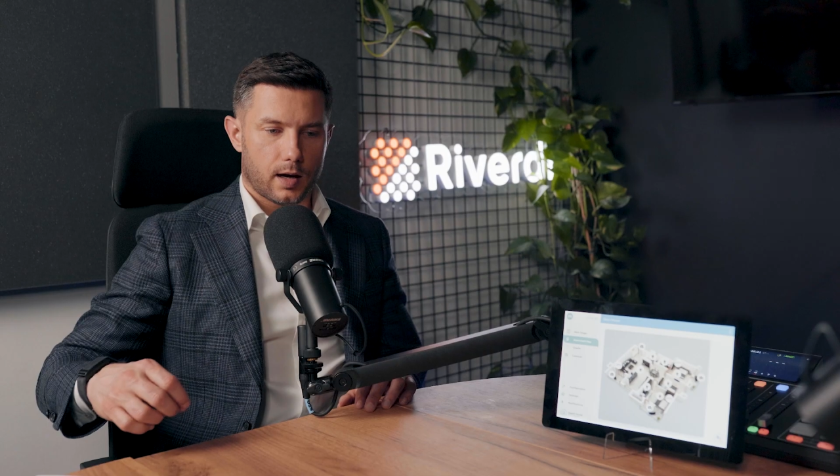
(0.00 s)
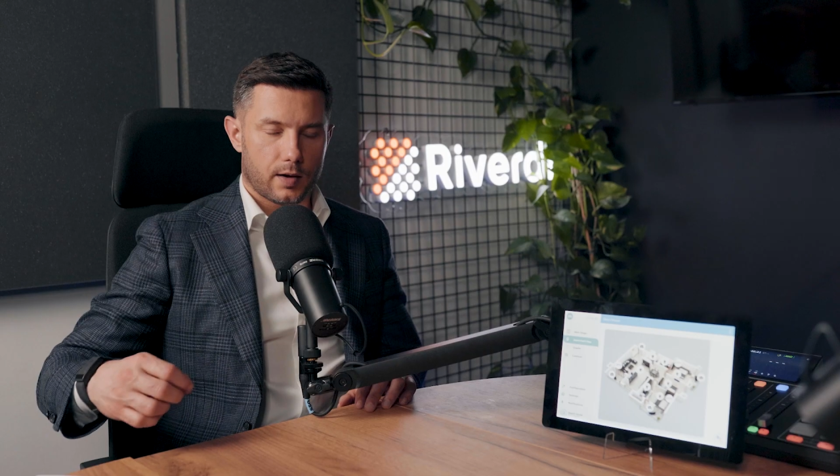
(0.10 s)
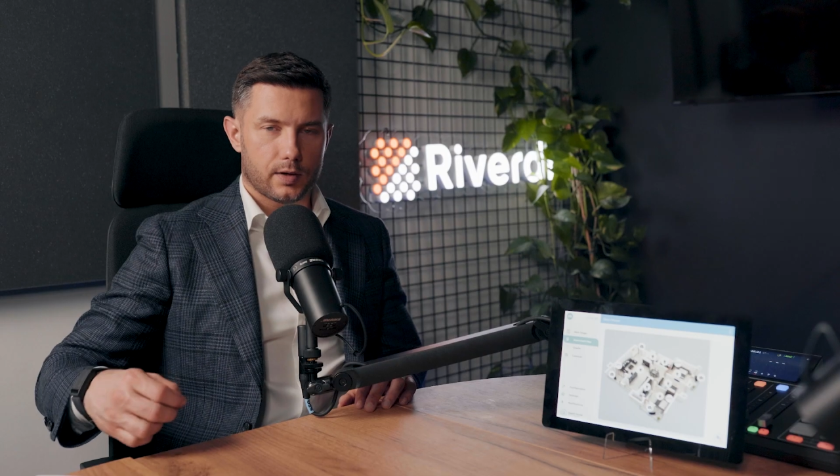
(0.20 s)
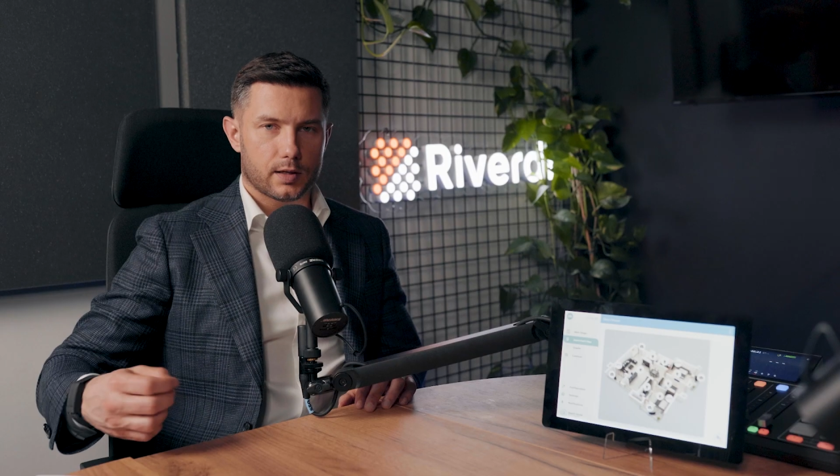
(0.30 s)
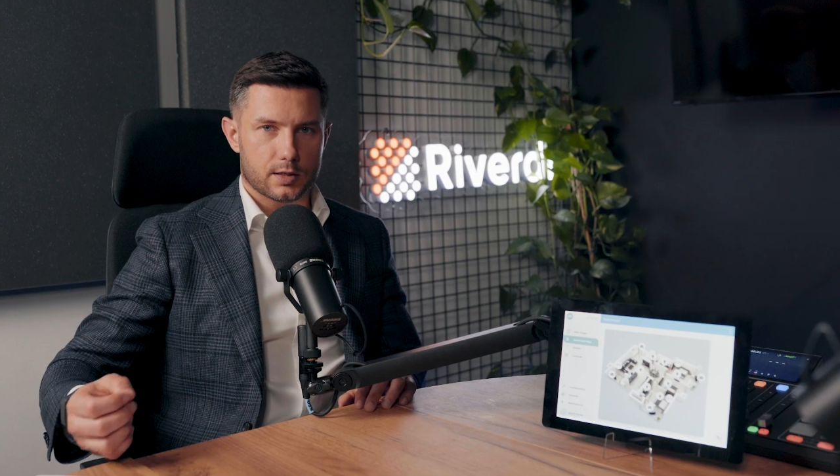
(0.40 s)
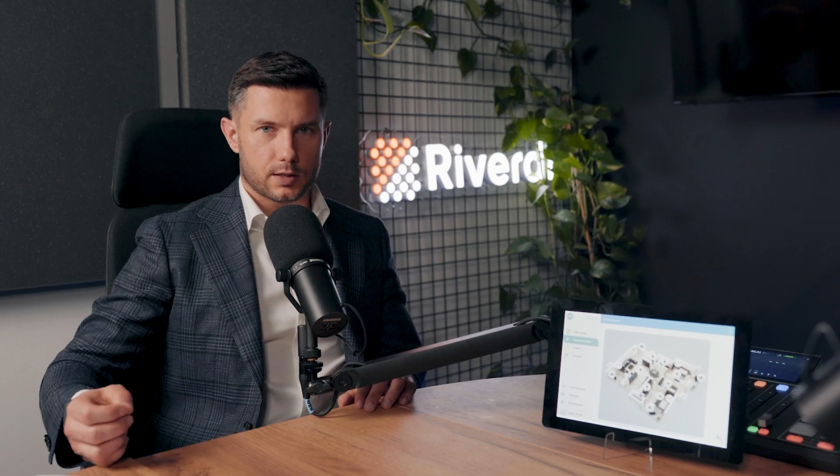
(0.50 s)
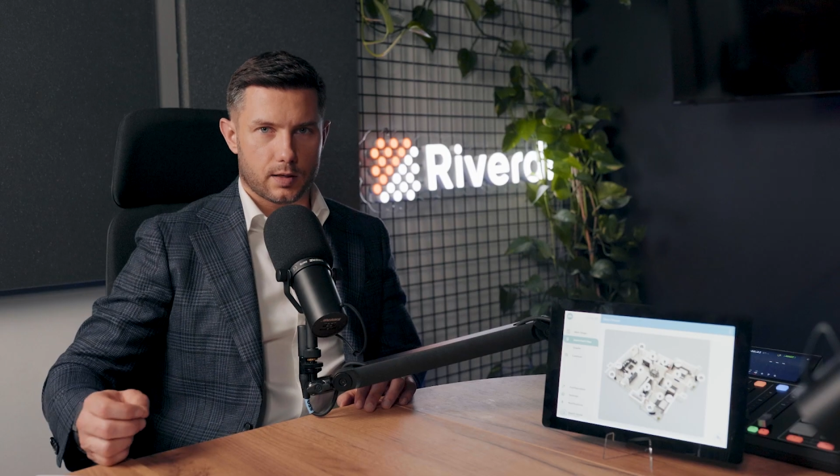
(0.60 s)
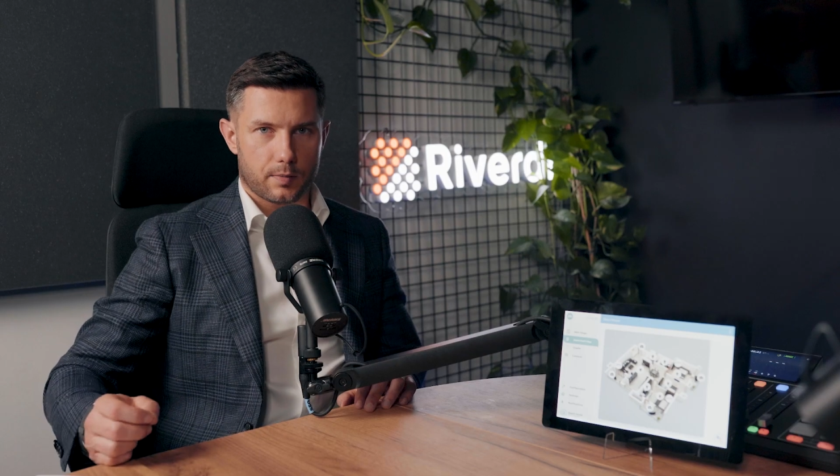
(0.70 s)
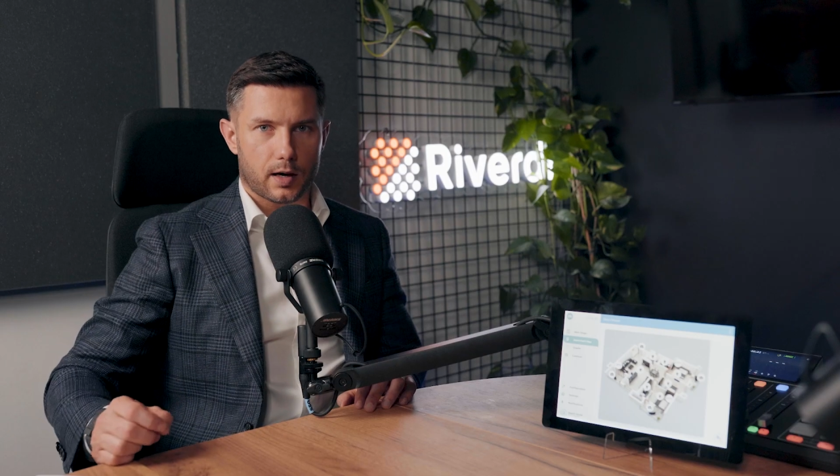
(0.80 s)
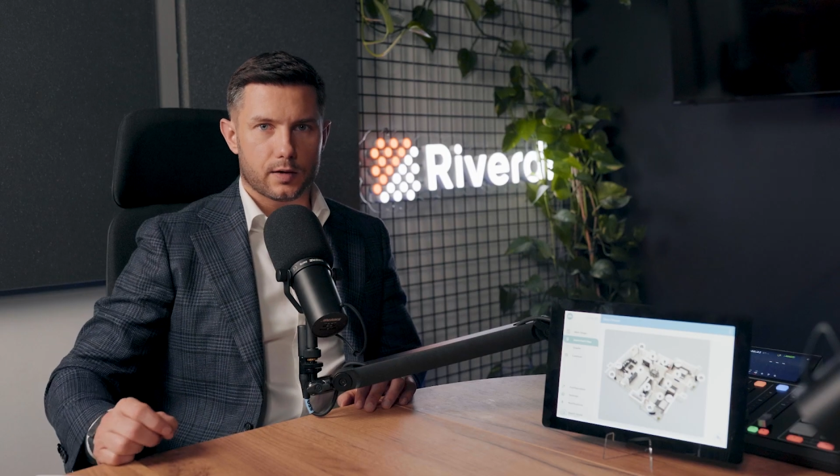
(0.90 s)
having this
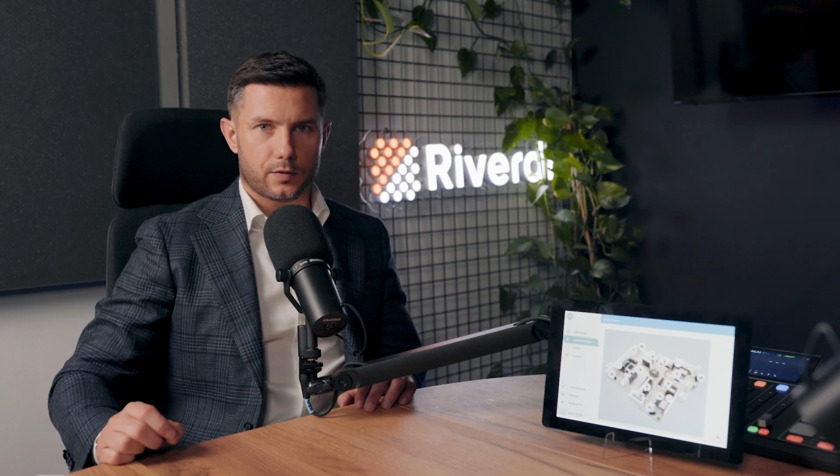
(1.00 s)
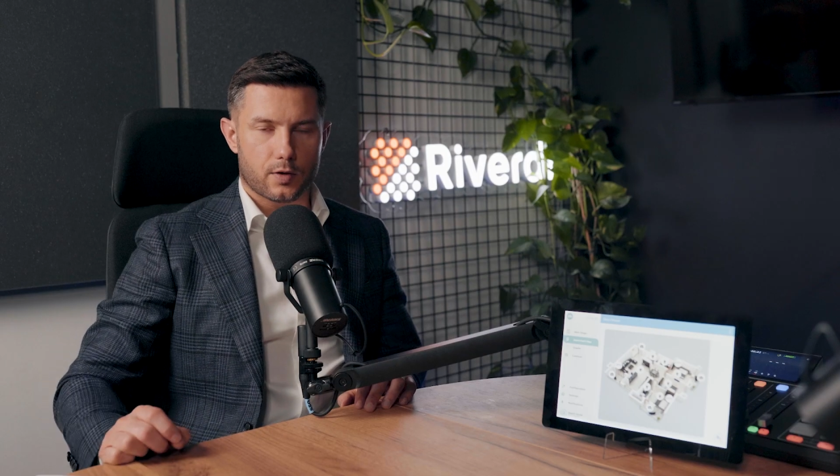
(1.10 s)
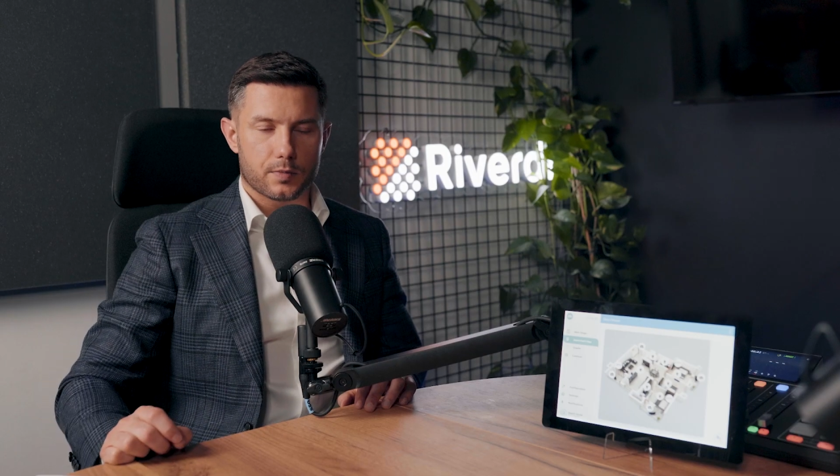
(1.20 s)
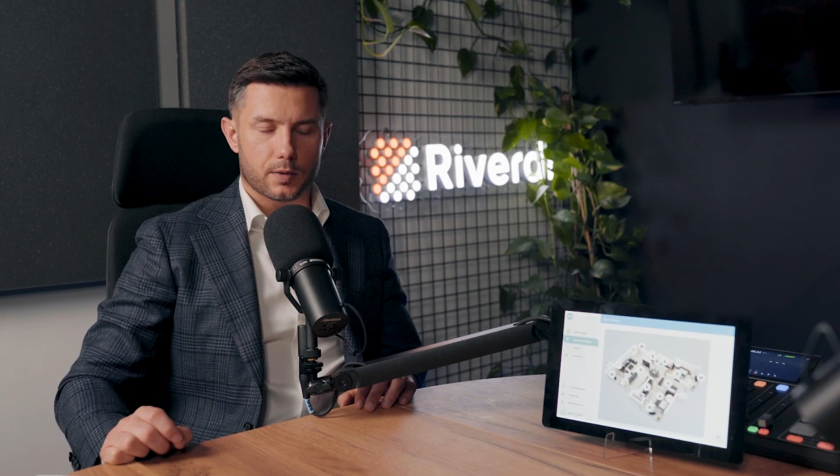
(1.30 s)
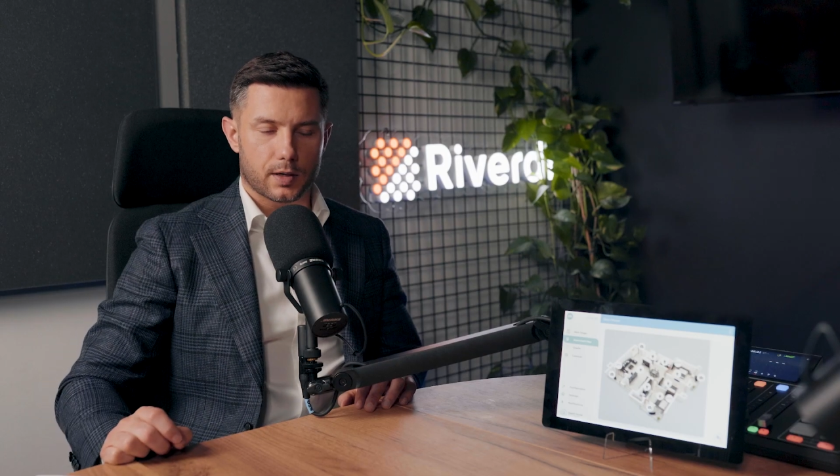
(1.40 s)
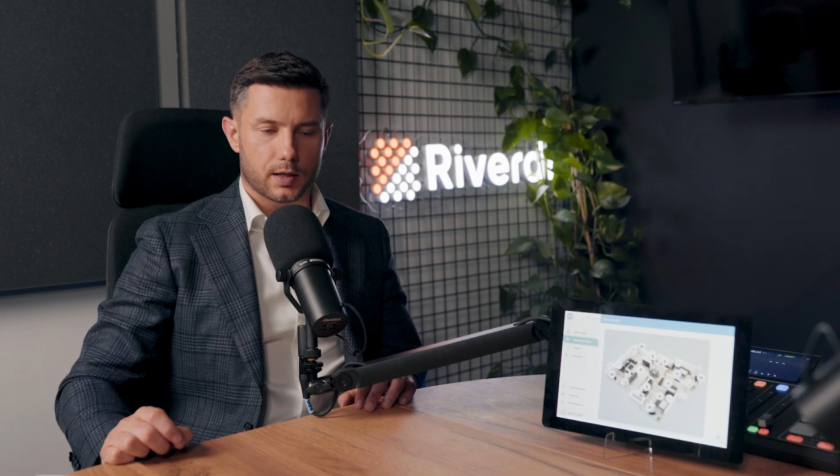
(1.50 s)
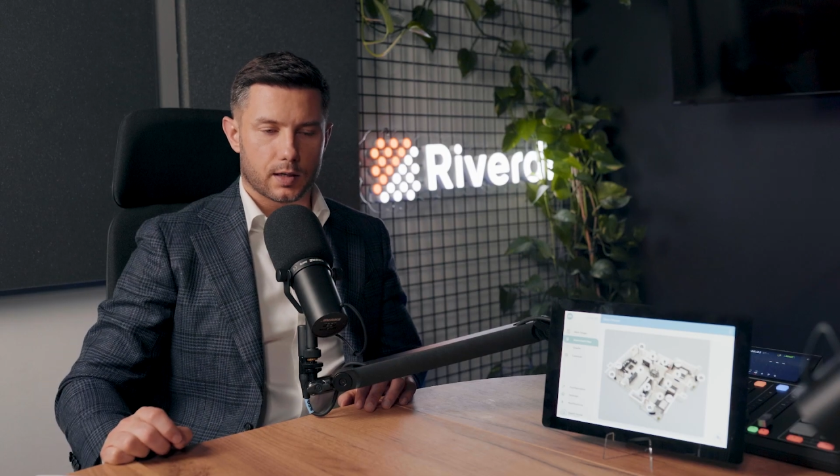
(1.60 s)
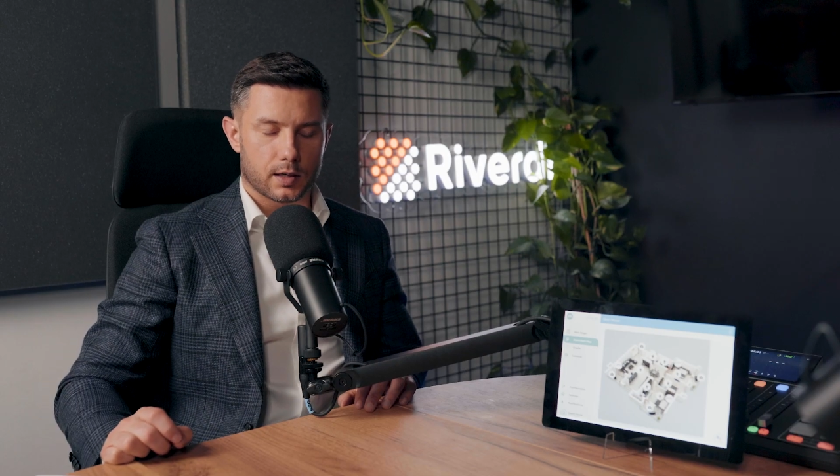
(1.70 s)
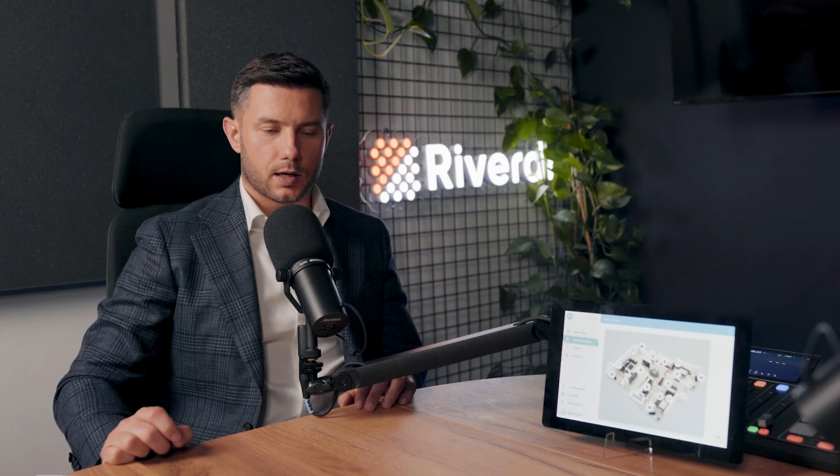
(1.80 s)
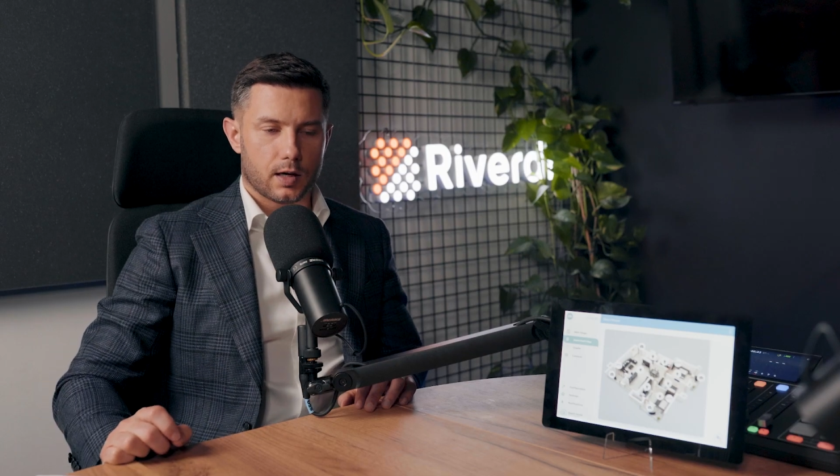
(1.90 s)
in mind from the beginning.